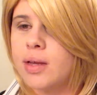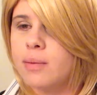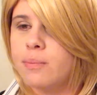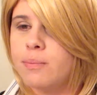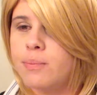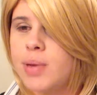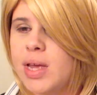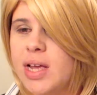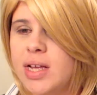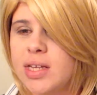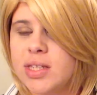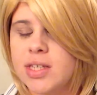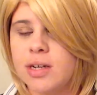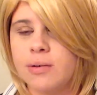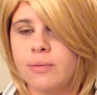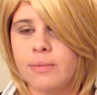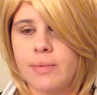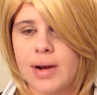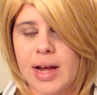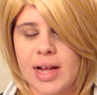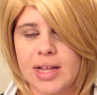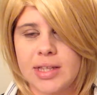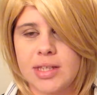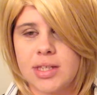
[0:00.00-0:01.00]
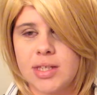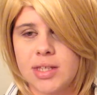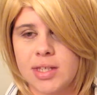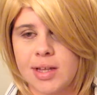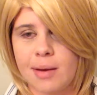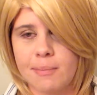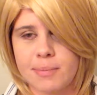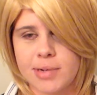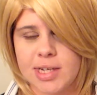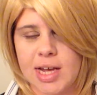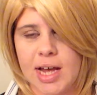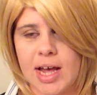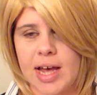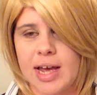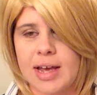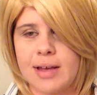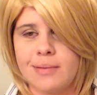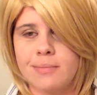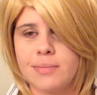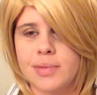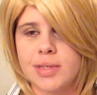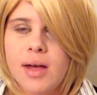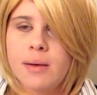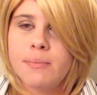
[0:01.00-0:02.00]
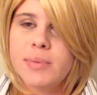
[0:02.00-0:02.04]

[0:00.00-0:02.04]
Pinks and reds sometimes.